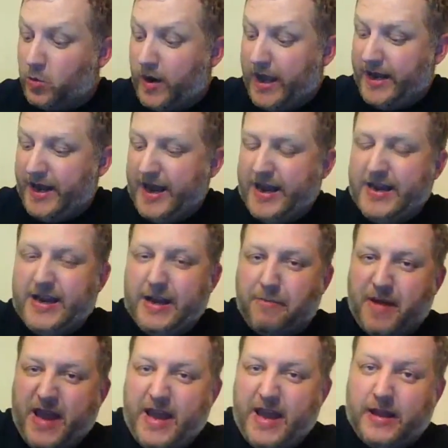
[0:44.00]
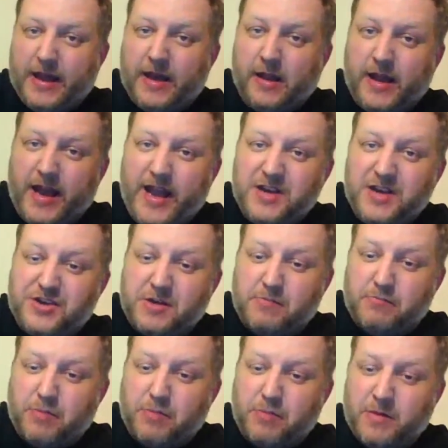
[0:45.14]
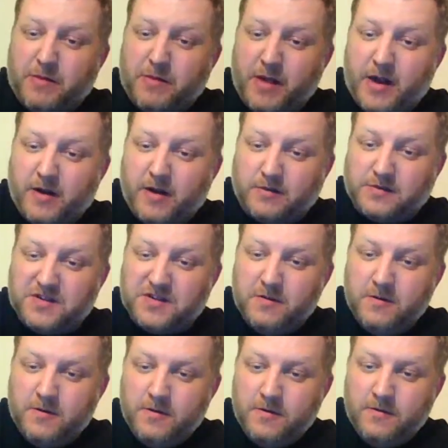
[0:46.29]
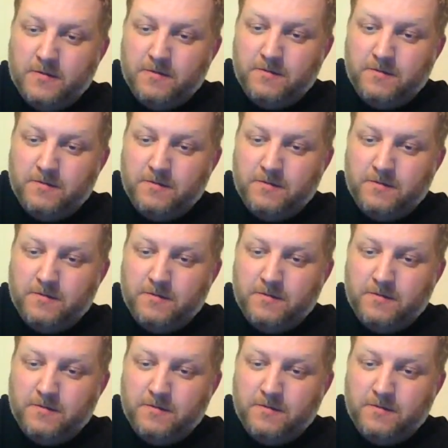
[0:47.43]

Red India Pale Ale aged in bourbon barrels. Oh, I've